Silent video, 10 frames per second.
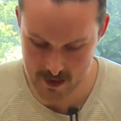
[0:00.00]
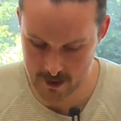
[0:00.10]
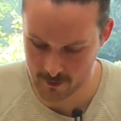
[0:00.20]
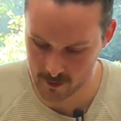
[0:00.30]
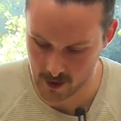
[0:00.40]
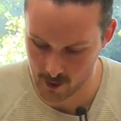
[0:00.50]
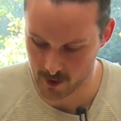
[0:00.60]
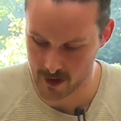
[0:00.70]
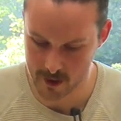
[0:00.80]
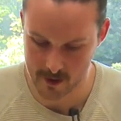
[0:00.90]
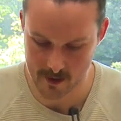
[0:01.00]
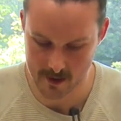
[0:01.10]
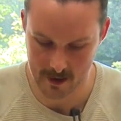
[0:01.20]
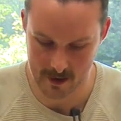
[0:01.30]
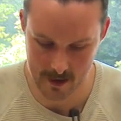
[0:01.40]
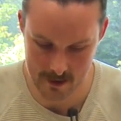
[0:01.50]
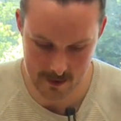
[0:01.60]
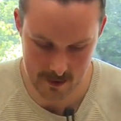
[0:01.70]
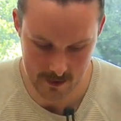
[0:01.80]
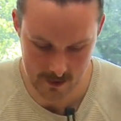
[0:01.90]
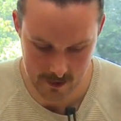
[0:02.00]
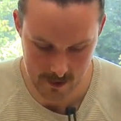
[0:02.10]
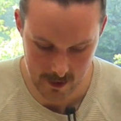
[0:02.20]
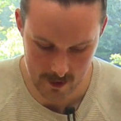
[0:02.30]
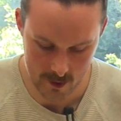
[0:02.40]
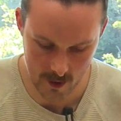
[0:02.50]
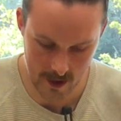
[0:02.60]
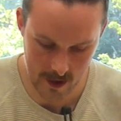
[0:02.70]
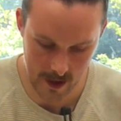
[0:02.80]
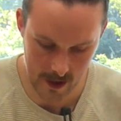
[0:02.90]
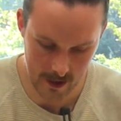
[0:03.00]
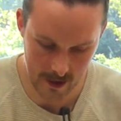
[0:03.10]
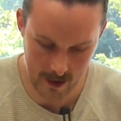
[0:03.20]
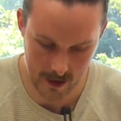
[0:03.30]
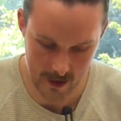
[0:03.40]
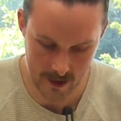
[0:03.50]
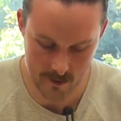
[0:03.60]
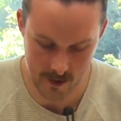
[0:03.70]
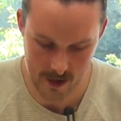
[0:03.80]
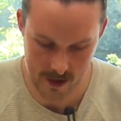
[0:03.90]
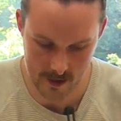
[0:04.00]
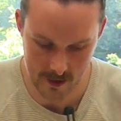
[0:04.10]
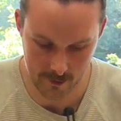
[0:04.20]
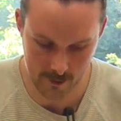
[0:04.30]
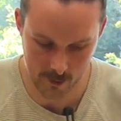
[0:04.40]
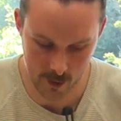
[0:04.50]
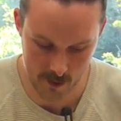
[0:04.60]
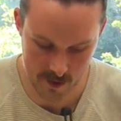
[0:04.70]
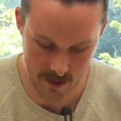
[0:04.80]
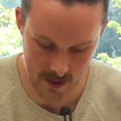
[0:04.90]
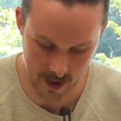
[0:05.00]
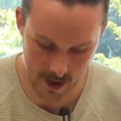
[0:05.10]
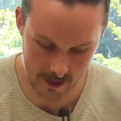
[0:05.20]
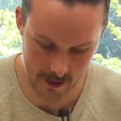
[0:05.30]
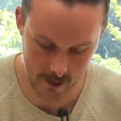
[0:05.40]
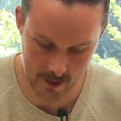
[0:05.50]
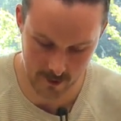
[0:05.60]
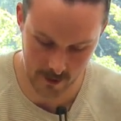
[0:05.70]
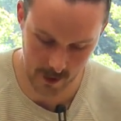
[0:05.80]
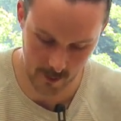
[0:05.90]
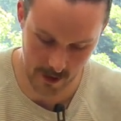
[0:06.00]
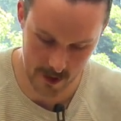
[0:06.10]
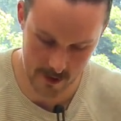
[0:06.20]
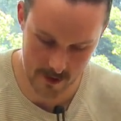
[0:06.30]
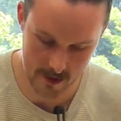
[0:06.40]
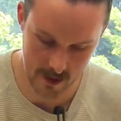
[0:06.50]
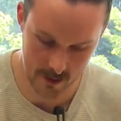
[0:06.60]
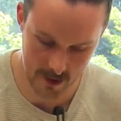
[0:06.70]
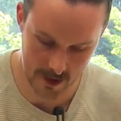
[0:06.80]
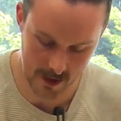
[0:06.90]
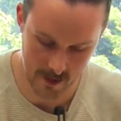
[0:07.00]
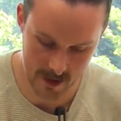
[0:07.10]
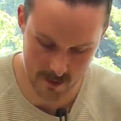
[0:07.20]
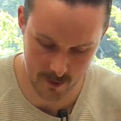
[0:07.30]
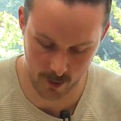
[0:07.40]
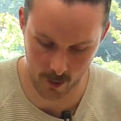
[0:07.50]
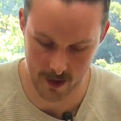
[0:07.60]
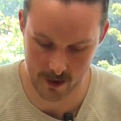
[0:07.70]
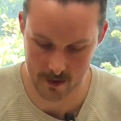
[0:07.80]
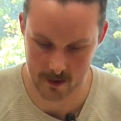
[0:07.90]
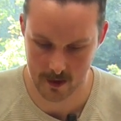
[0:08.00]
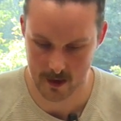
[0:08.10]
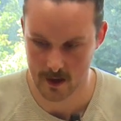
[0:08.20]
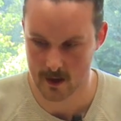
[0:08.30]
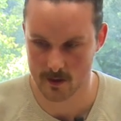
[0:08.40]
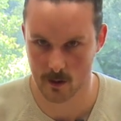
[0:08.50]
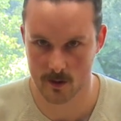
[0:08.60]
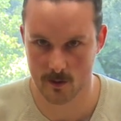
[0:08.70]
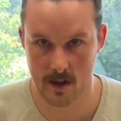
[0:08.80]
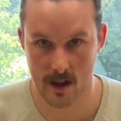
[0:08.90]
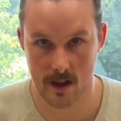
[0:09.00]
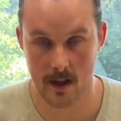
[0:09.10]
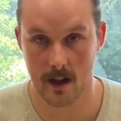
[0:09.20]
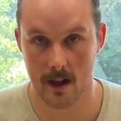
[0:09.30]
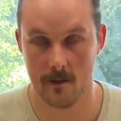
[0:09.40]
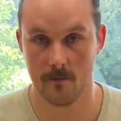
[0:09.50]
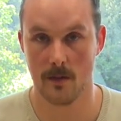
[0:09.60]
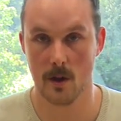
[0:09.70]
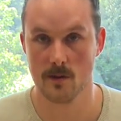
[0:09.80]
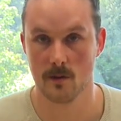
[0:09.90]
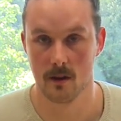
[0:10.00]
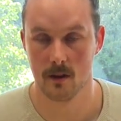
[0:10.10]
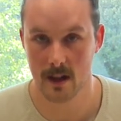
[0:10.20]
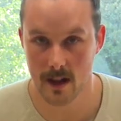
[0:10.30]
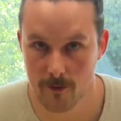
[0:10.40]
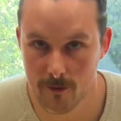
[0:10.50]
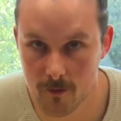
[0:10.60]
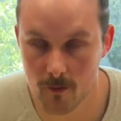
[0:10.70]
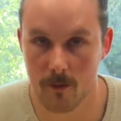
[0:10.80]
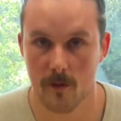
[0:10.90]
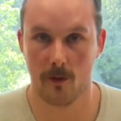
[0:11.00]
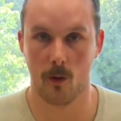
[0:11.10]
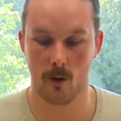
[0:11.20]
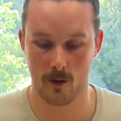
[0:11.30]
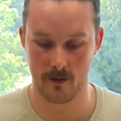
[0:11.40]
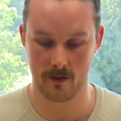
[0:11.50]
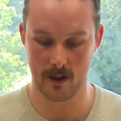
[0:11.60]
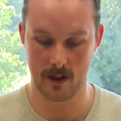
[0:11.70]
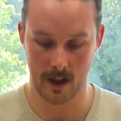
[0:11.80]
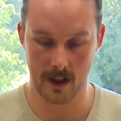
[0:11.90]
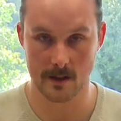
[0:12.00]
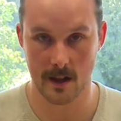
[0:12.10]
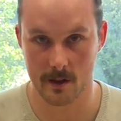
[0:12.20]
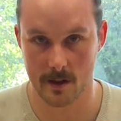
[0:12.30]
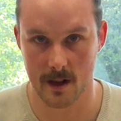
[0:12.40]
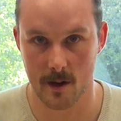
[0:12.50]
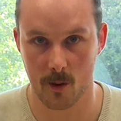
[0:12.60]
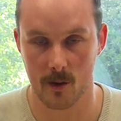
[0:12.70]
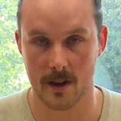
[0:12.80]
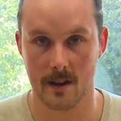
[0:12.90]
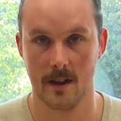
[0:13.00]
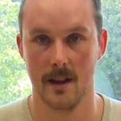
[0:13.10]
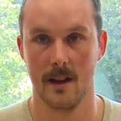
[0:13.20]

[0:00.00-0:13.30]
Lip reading: different combinations like this. Try and get as many different groups as you can to do different combinations, and check the maths beforehand. So it's really useful if before the kids actually start putting